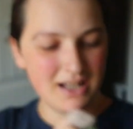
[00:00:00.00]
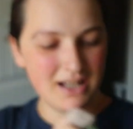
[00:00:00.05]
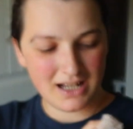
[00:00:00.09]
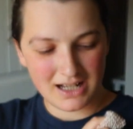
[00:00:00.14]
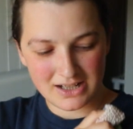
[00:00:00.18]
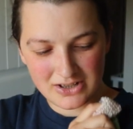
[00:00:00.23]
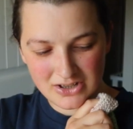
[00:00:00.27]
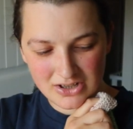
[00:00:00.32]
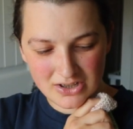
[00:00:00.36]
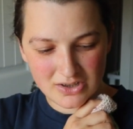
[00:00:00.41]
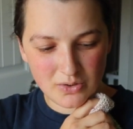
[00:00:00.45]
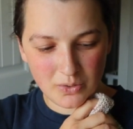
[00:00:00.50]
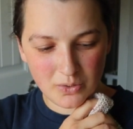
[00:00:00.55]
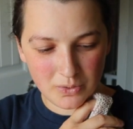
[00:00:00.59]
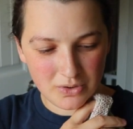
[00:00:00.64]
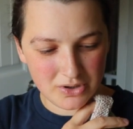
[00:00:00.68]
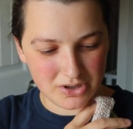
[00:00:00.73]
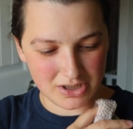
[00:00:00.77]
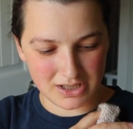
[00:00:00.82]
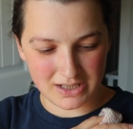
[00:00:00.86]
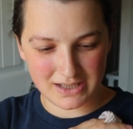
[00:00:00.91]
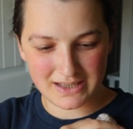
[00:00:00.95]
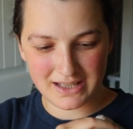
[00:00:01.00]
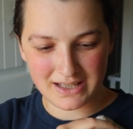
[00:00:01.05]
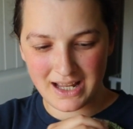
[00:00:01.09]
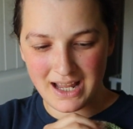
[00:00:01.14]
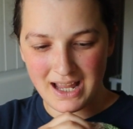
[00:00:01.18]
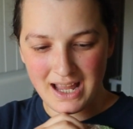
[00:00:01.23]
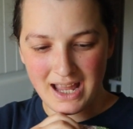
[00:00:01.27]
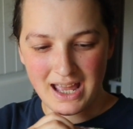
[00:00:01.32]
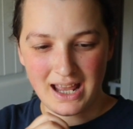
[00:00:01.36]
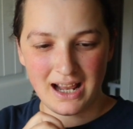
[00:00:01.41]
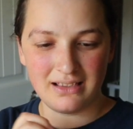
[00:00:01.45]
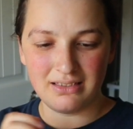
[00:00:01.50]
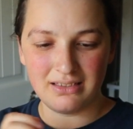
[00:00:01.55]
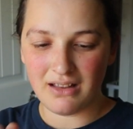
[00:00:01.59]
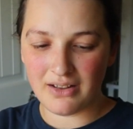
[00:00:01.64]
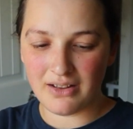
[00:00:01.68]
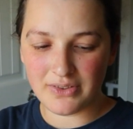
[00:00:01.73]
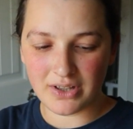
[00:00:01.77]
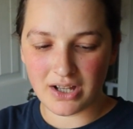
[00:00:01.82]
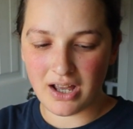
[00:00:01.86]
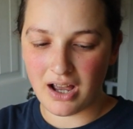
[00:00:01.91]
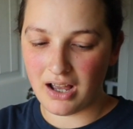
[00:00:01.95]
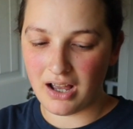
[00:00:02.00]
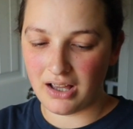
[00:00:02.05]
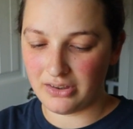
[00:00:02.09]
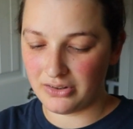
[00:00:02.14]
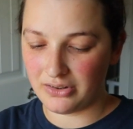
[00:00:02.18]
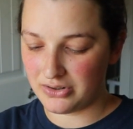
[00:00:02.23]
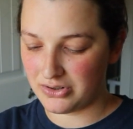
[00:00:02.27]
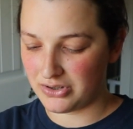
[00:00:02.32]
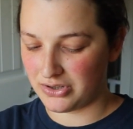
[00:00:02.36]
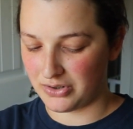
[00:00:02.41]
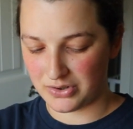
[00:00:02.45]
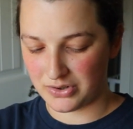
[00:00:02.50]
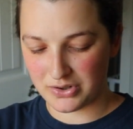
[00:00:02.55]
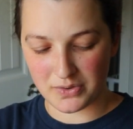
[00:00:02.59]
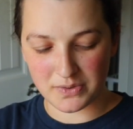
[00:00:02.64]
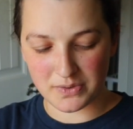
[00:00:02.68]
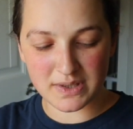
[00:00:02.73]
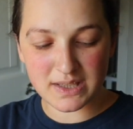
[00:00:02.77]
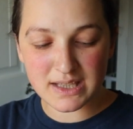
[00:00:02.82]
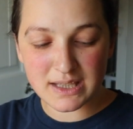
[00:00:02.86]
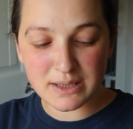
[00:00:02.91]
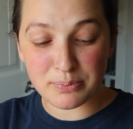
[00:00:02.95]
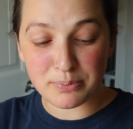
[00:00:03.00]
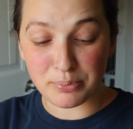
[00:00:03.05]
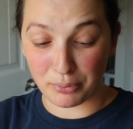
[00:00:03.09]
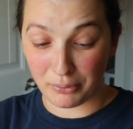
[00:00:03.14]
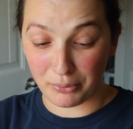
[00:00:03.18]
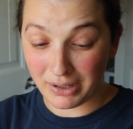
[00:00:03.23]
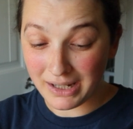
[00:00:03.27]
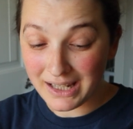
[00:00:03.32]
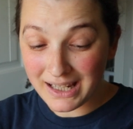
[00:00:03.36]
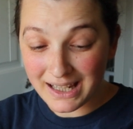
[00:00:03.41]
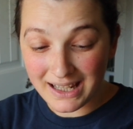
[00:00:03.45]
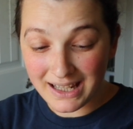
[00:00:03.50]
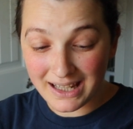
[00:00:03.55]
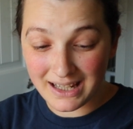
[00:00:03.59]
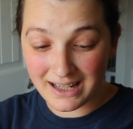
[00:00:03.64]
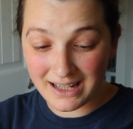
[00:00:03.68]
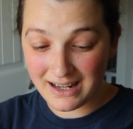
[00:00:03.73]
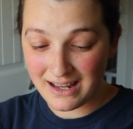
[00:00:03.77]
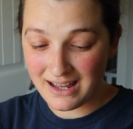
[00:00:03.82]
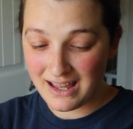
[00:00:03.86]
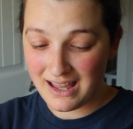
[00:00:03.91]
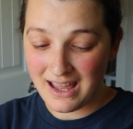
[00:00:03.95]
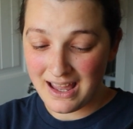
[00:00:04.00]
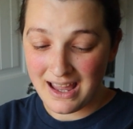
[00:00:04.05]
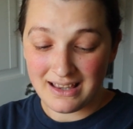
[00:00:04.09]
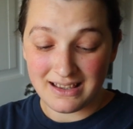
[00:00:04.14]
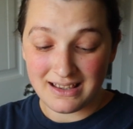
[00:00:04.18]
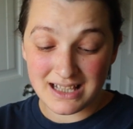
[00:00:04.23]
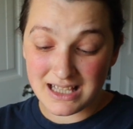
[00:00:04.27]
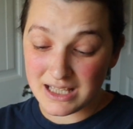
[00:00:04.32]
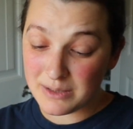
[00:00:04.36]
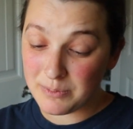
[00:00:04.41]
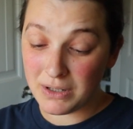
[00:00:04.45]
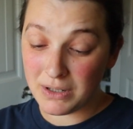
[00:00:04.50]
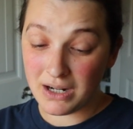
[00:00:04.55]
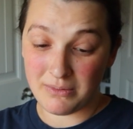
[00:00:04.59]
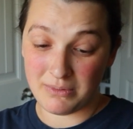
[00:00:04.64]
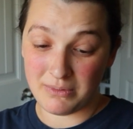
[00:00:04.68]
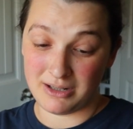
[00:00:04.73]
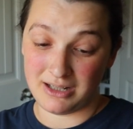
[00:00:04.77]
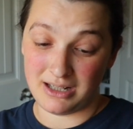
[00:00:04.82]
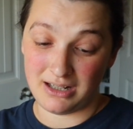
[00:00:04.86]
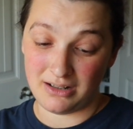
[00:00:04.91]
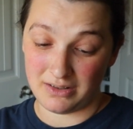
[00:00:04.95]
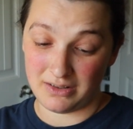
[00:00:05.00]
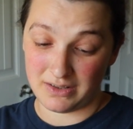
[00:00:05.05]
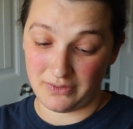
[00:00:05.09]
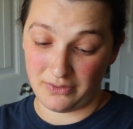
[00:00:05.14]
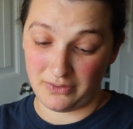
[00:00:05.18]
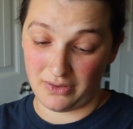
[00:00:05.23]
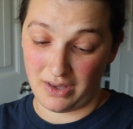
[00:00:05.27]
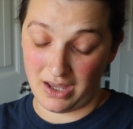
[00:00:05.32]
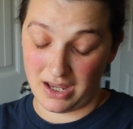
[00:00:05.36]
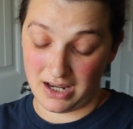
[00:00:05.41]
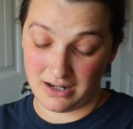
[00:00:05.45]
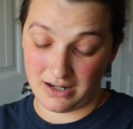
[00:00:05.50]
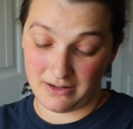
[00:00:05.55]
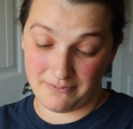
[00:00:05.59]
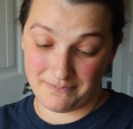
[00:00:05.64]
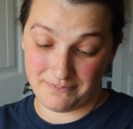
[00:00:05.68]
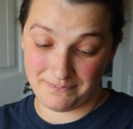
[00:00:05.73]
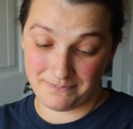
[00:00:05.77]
it's just gorgeous. And I love the colors. They're so springy. This has been on my needles for like